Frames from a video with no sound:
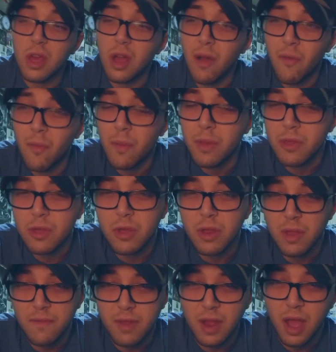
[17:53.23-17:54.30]
Governments couldn't
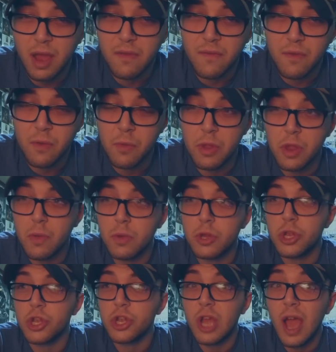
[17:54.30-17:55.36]
even hide from it. It would
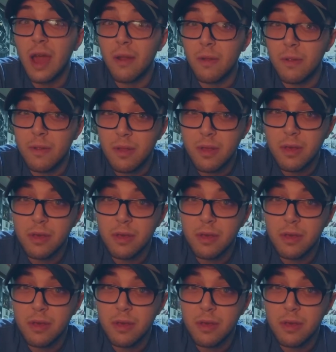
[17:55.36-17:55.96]
shatter